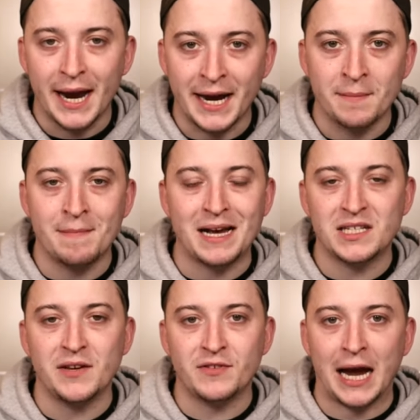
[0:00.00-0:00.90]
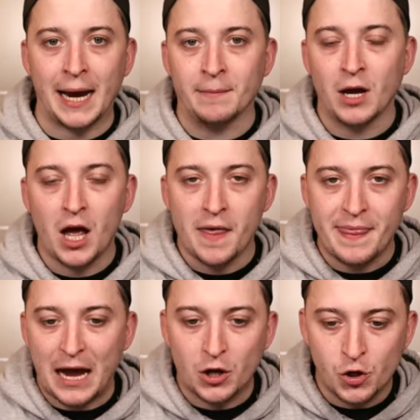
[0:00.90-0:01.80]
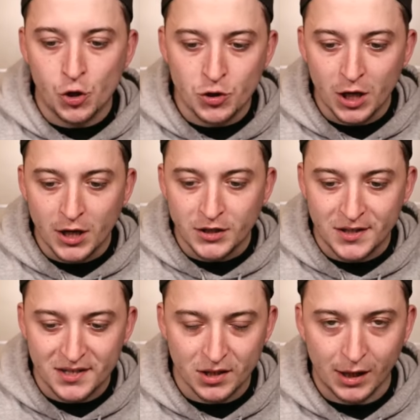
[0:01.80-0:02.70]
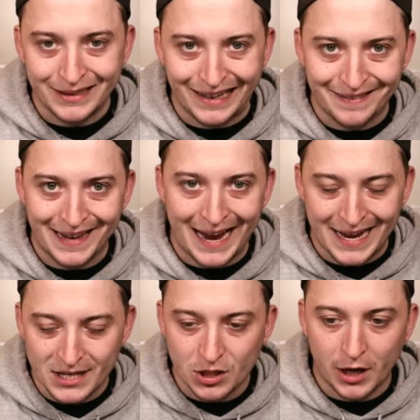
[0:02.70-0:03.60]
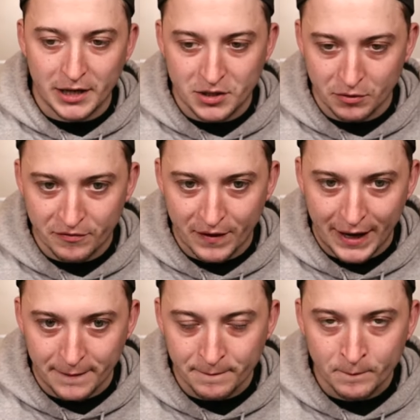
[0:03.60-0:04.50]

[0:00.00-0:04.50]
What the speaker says: in a massive game that could decide their title fate.